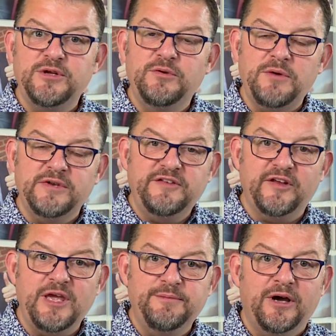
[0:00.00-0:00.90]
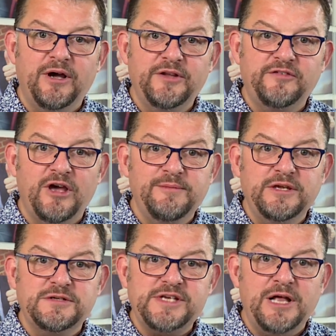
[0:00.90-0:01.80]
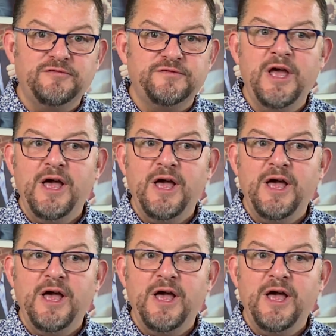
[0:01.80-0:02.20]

You don't need to keep an eye on the timing yourself,